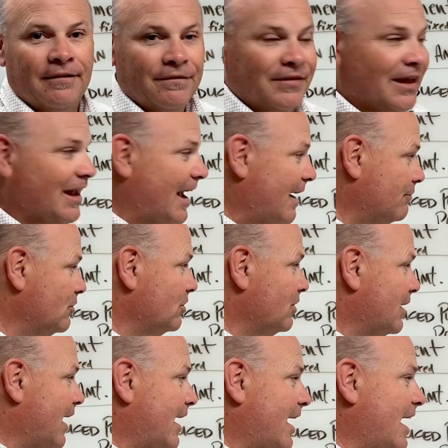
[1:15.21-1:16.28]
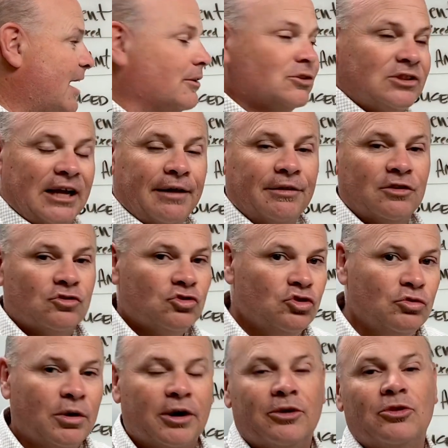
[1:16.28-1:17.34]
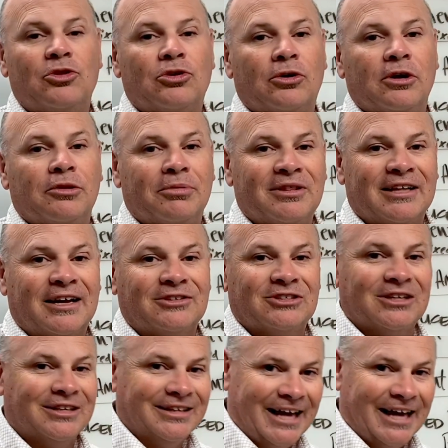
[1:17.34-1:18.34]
they have to look at a house now that's $233,000